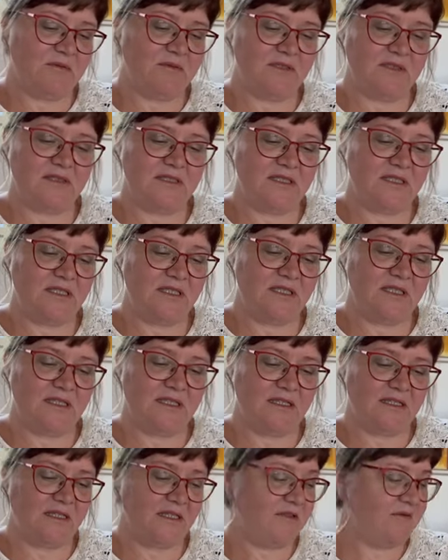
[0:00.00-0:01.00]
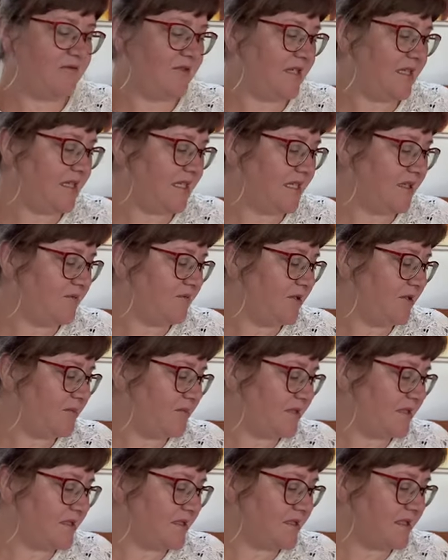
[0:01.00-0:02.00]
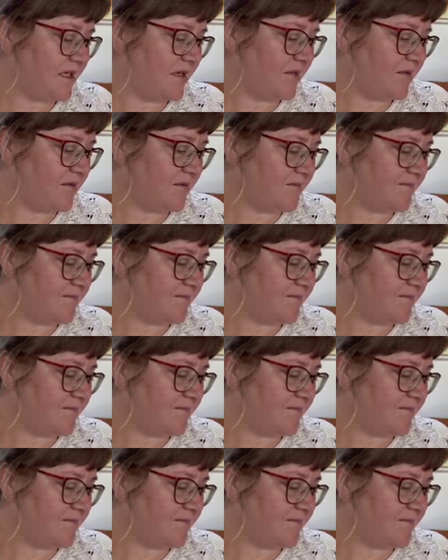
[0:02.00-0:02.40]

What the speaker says: see if I can rip this out.